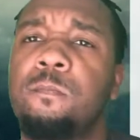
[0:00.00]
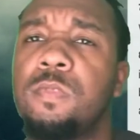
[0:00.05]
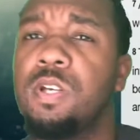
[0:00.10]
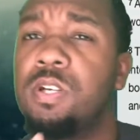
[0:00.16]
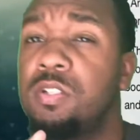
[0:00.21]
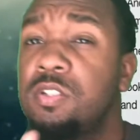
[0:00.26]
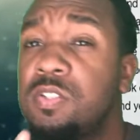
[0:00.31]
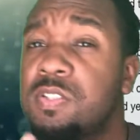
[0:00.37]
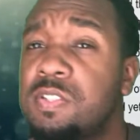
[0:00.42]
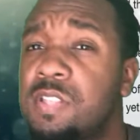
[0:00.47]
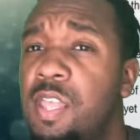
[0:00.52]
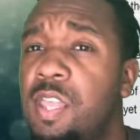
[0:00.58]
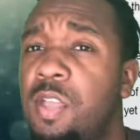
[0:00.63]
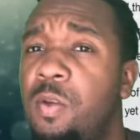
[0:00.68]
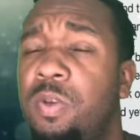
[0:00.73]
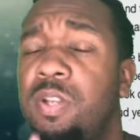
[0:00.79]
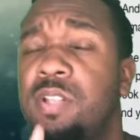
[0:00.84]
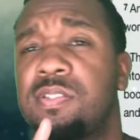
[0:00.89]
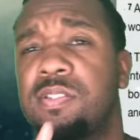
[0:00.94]

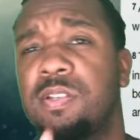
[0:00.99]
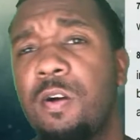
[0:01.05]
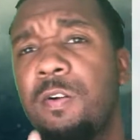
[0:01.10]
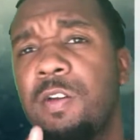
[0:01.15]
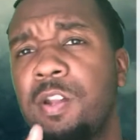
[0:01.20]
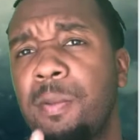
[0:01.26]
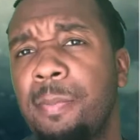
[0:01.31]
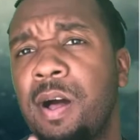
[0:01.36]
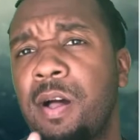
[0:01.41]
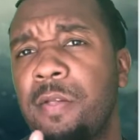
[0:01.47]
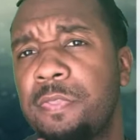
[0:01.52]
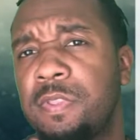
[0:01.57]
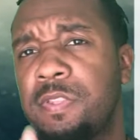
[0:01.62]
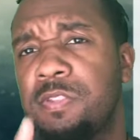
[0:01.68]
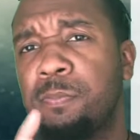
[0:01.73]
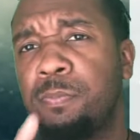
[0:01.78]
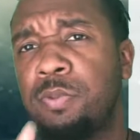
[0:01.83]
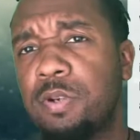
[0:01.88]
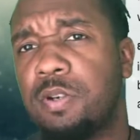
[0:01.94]
understand, when it's talking about
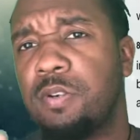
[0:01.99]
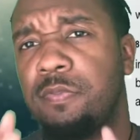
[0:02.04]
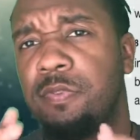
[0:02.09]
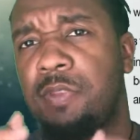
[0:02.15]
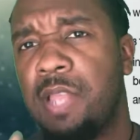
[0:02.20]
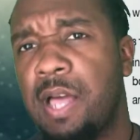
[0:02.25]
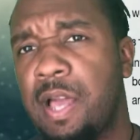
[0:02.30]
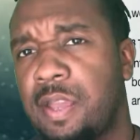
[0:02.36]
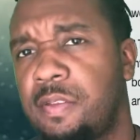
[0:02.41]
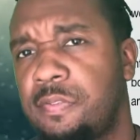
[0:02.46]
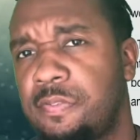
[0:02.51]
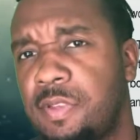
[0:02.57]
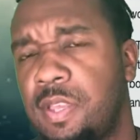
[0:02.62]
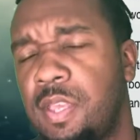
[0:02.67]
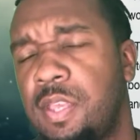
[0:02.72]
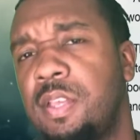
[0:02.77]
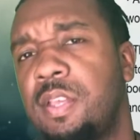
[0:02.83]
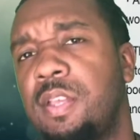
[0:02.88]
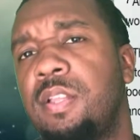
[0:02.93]
this book of life,
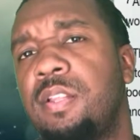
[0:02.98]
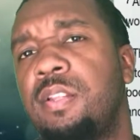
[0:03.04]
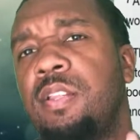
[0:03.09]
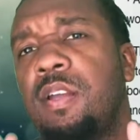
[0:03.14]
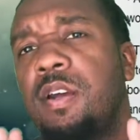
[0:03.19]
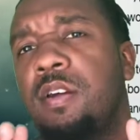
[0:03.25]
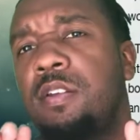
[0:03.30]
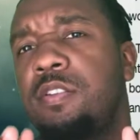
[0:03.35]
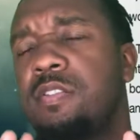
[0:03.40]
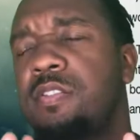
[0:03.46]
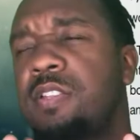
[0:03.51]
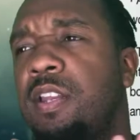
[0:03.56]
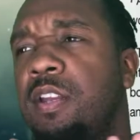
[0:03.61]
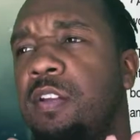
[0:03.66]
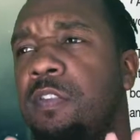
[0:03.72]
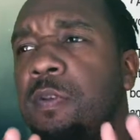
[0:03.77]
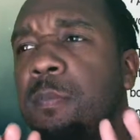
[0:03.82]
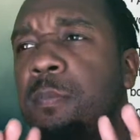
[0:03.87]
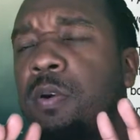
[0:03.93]
the understanding
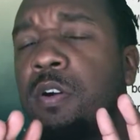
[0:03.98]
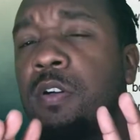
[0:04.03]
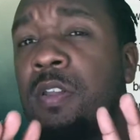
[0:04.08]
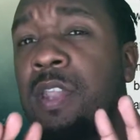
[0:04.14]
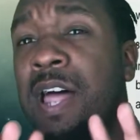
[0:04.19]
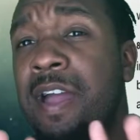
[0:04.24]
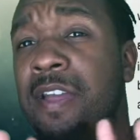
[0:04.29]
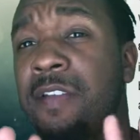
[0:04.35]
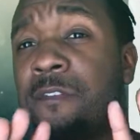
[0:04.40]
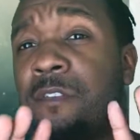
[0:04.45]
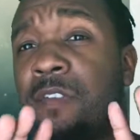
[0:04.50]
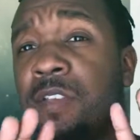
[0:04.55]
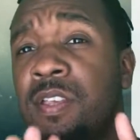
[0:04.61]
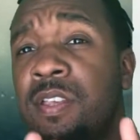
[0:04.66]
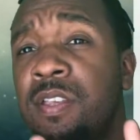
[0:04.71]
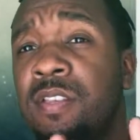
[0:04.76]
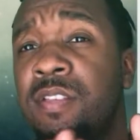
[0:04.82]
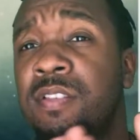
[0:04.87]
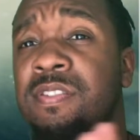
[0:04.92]
of the book of life
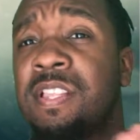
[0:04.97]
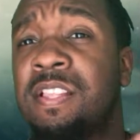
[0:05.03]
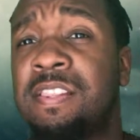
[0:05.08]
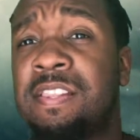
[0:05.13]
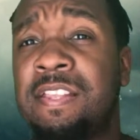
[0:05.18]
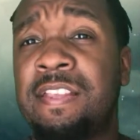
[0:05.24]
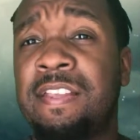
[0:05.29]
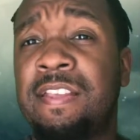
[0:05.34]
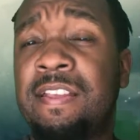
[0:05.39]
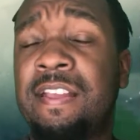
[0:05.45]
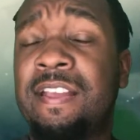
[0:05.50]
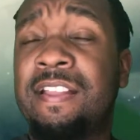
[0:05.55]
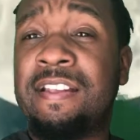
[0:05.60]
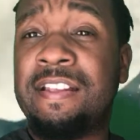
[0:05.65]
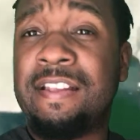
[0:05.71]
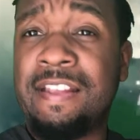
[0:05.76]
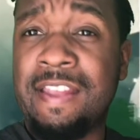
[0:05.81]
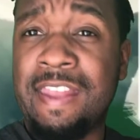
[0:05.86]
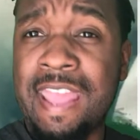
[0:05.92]
is the
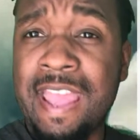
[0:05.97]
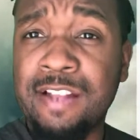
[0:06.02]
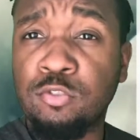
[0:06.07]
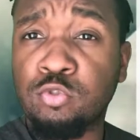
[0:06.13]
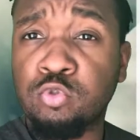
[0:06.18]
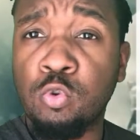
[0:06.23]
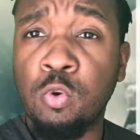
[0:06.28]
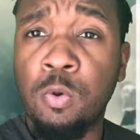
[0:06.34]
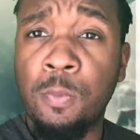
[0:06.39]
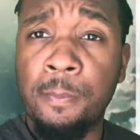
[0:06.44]
natural